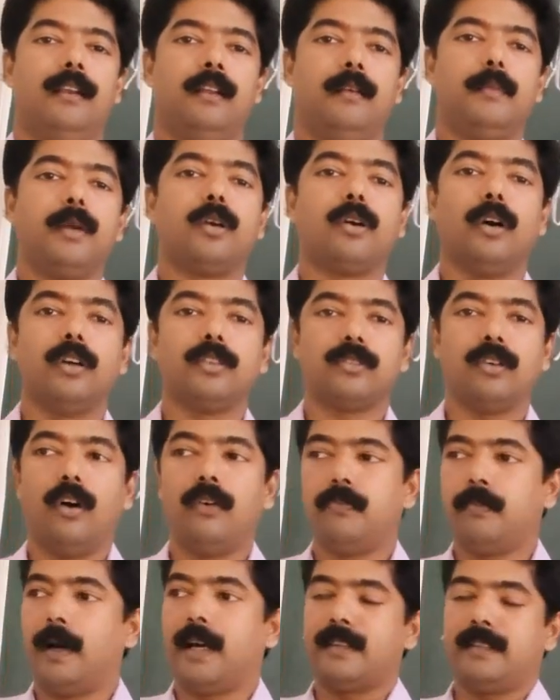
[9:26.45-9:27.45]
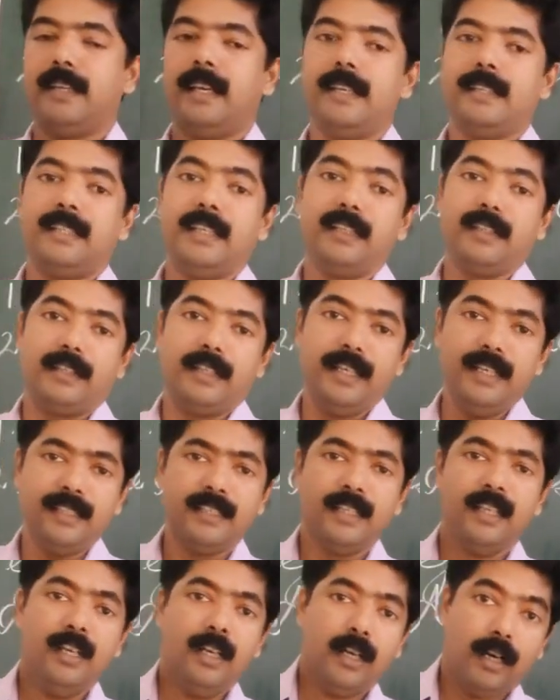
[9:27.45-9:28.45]
because of purchasing
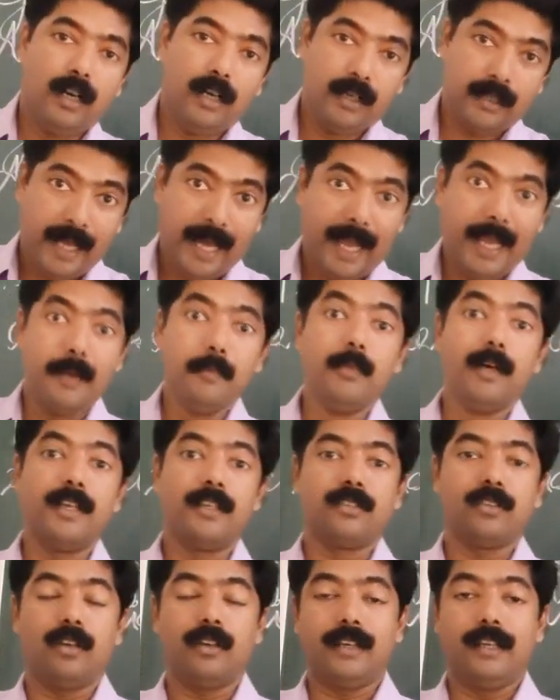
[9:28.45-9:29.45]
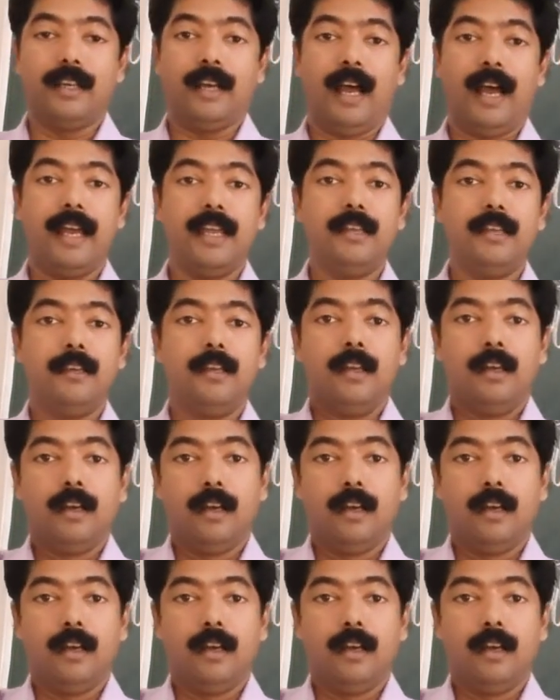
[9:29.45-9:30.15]
this diamonds or high